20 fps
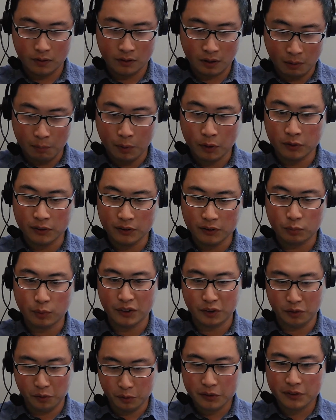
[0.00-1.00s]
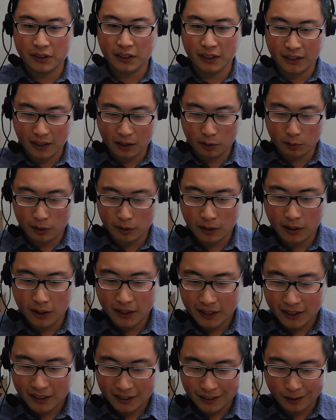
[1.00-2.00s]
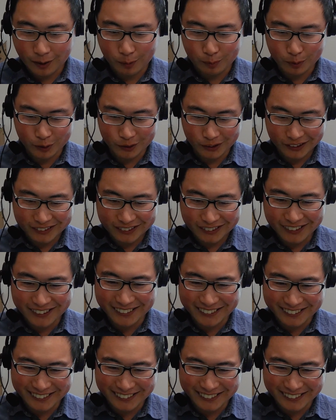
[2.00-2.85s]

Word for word: components we used in our uh, product.